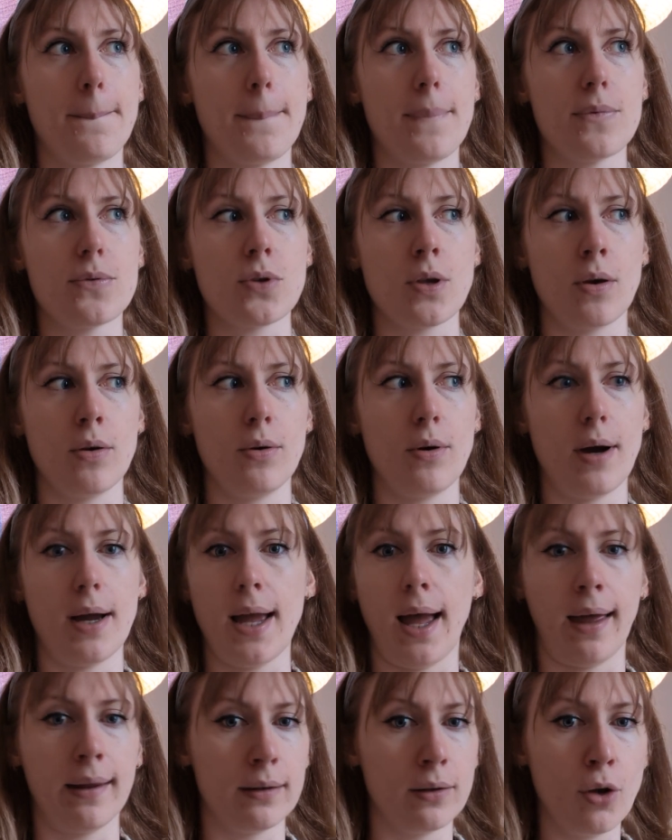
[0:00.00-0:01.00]
So I
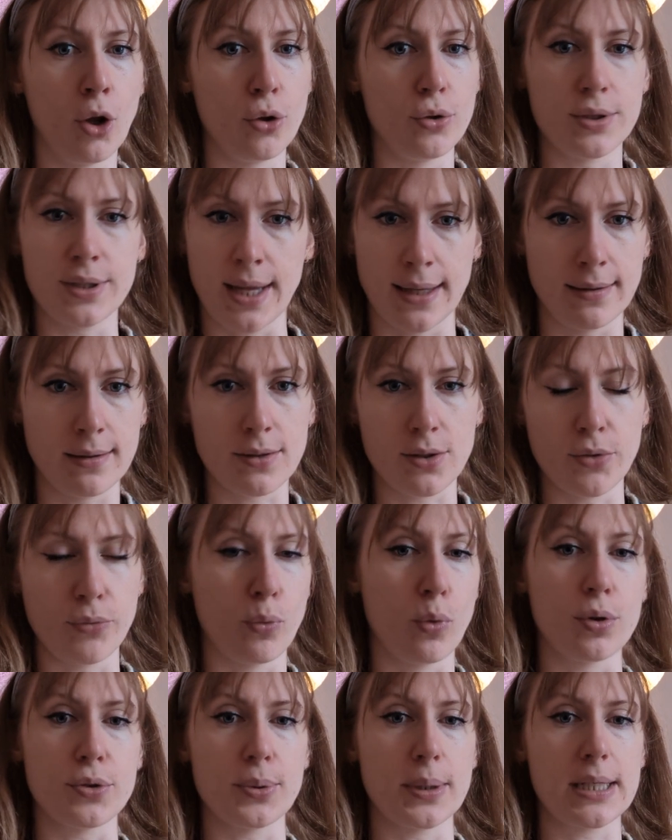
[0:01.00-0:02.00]
had no sense of
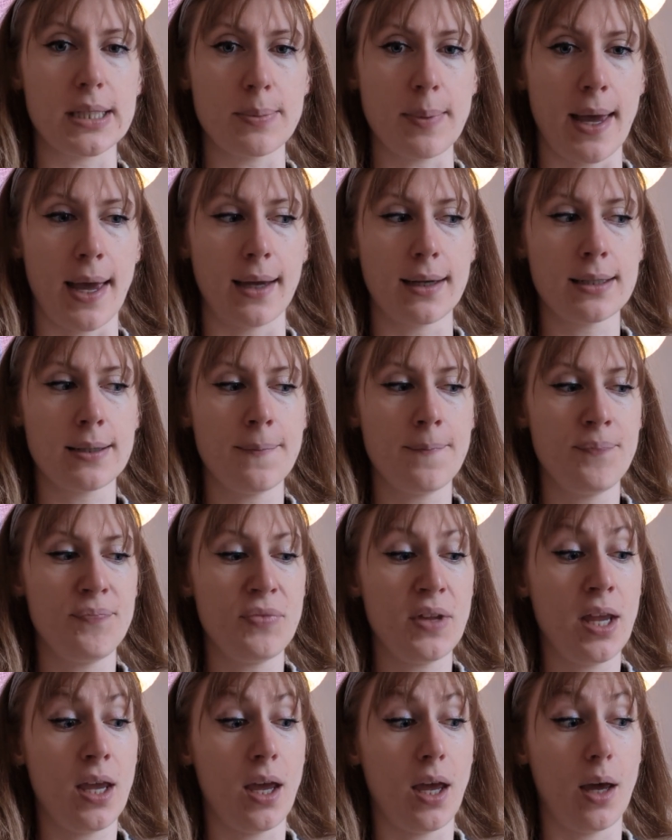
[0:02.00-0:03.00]
what to expect.
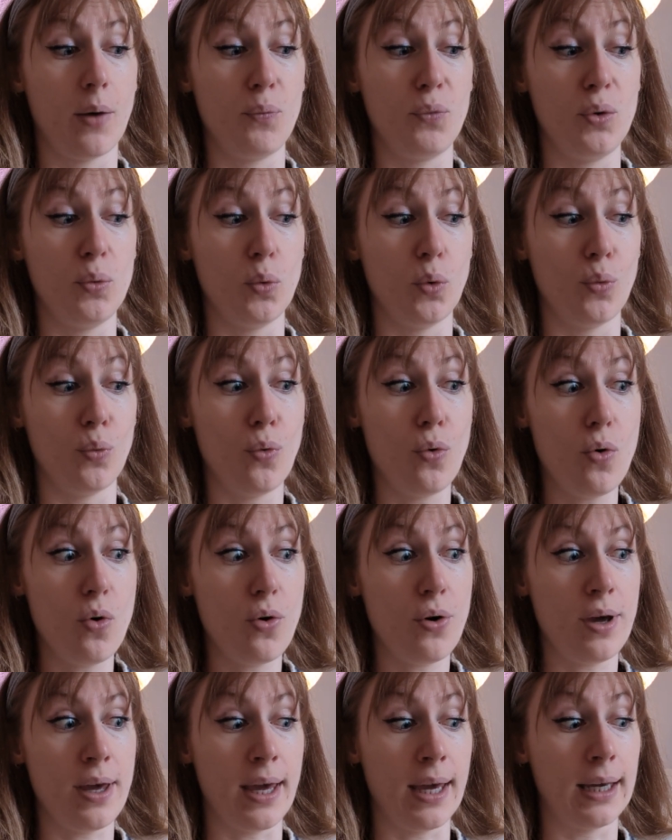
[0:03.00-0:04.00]
And we were
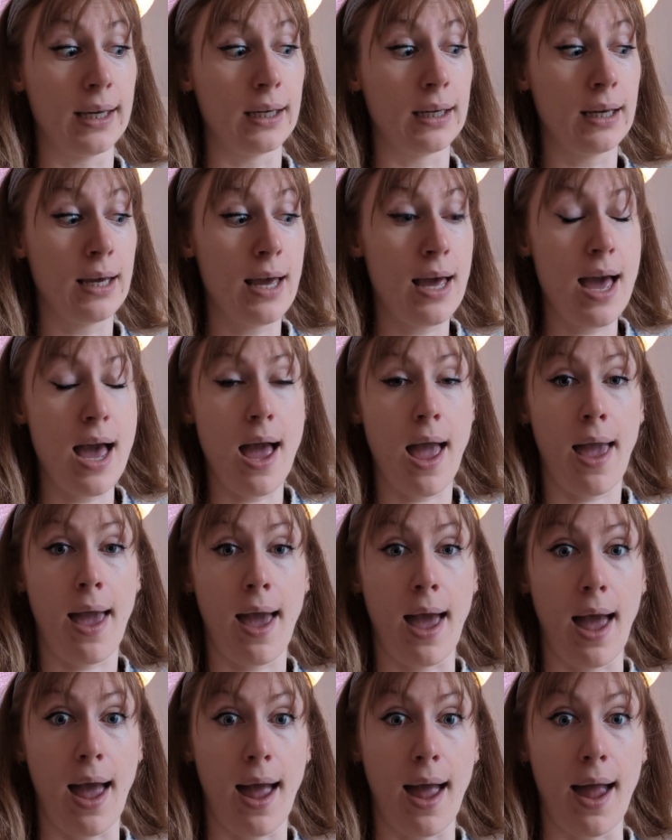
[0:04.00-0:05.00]
walking,
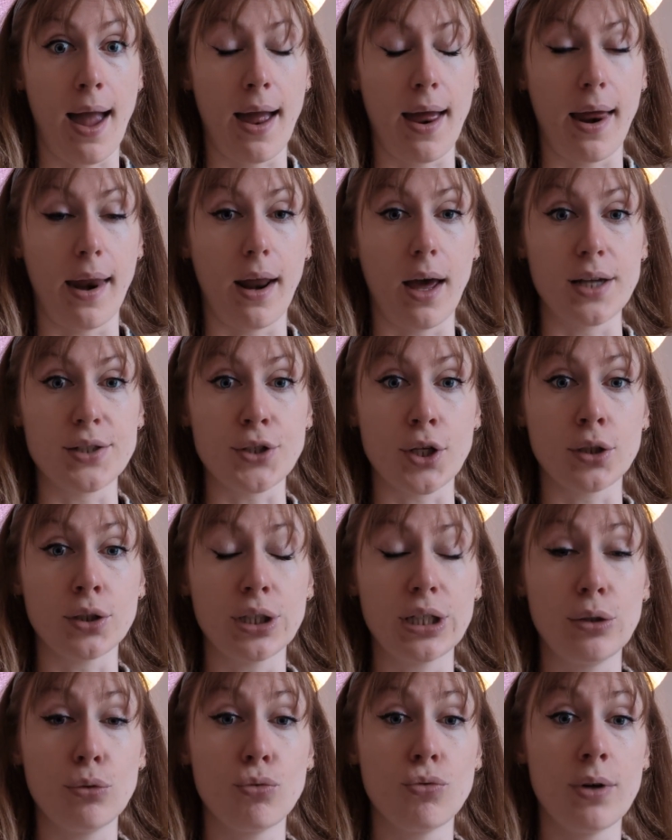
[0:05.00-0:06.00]
and I
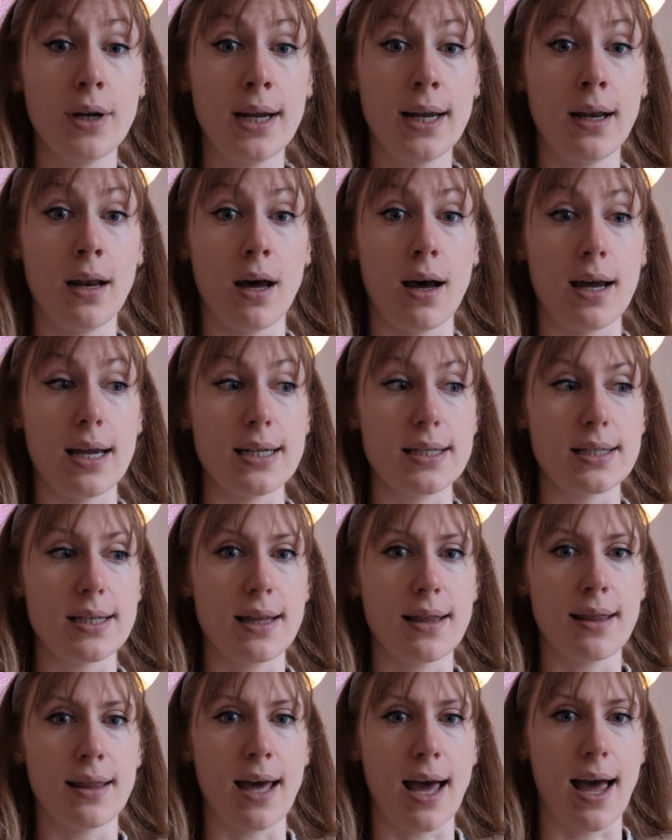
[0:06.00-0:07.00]
suddenly realised
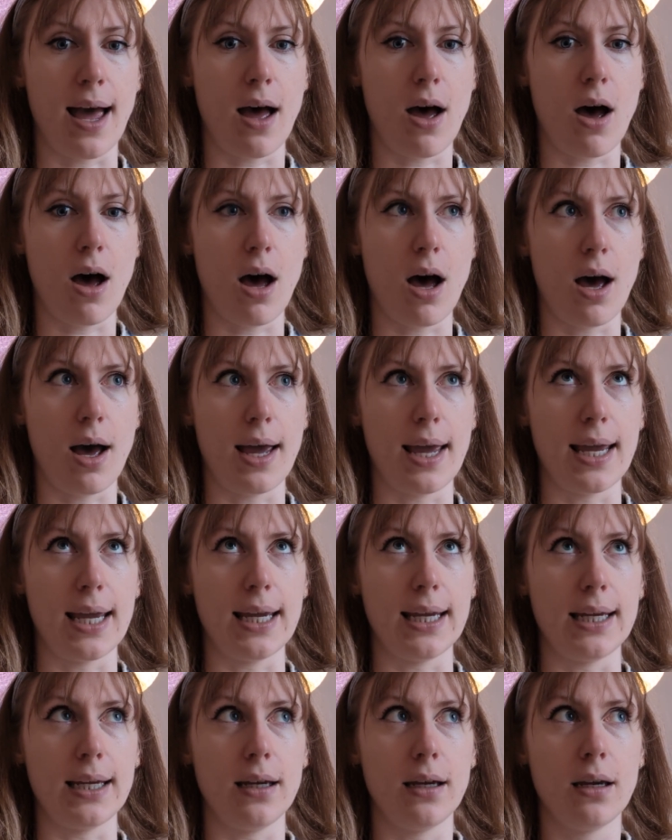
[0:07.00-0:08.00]
that
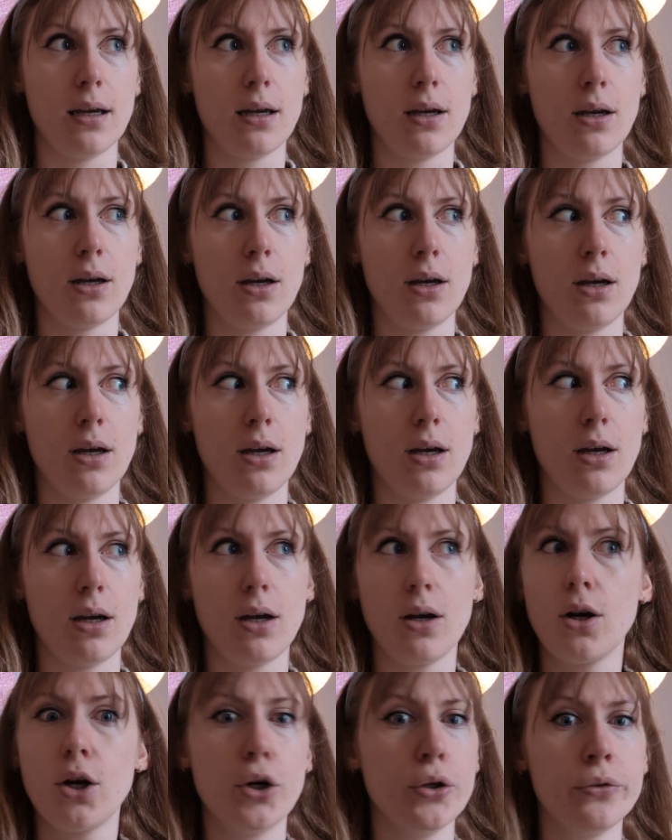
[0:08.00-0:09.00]
I
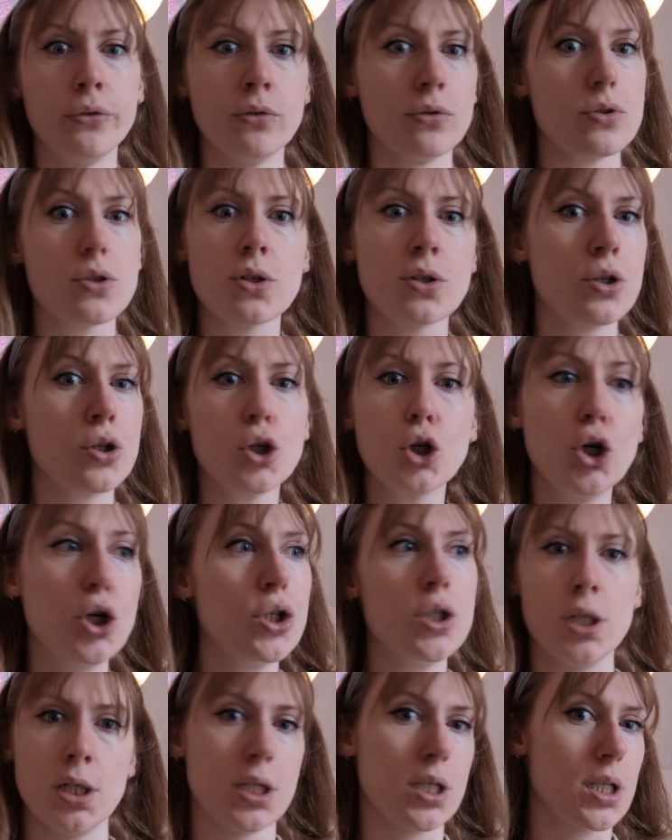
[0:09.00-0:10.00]
couldn't
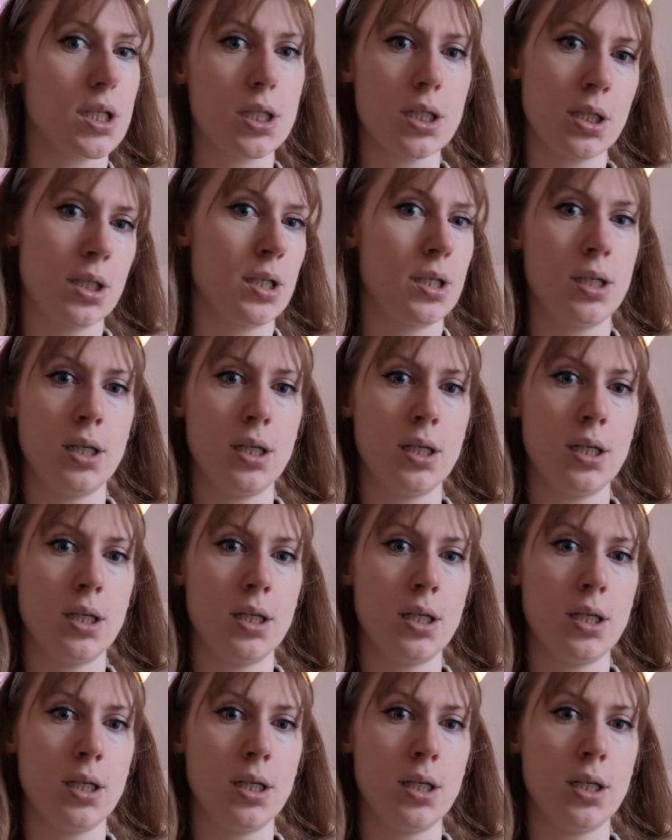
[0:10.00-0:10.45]
cross